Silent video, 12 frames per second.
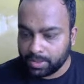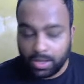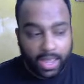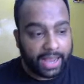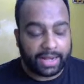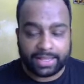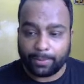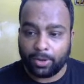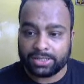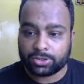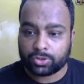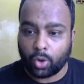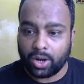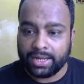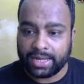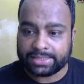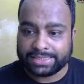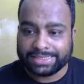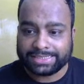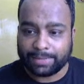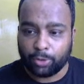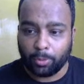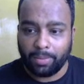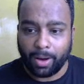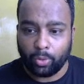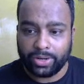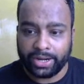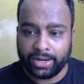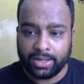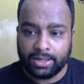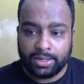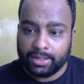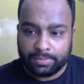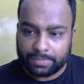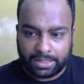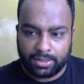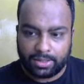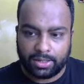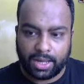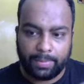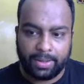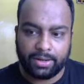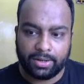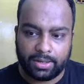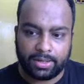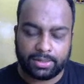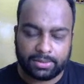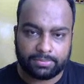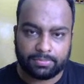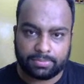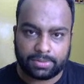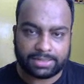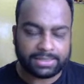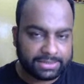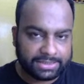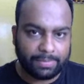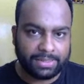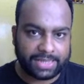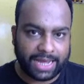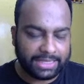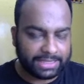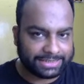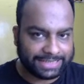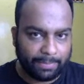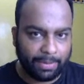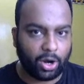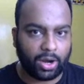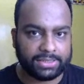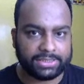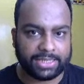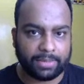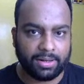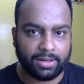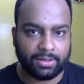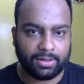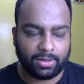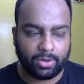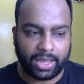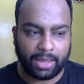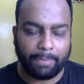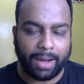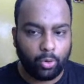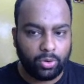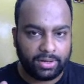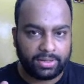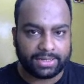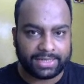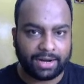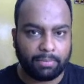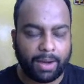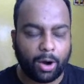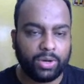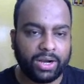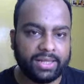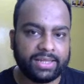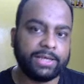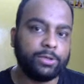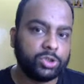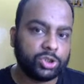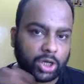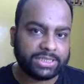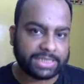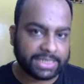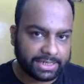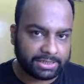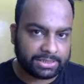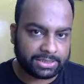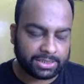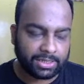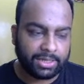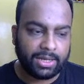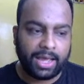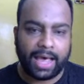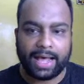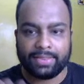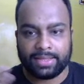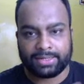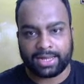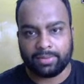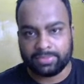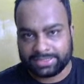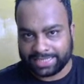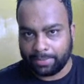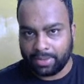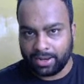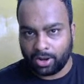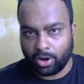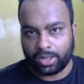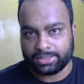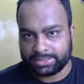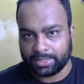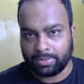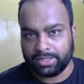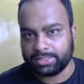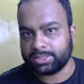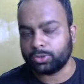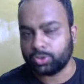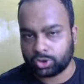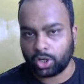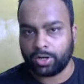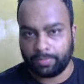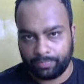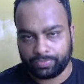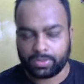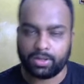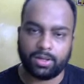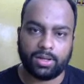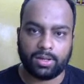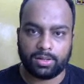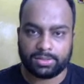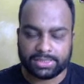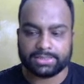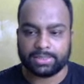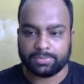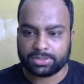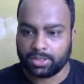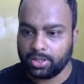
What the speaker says: Again, someone is calling a system to be bounded. A system is either stable or unstable. Okay, the term bounded is used on signals, and the term stable or unstable is used on systems.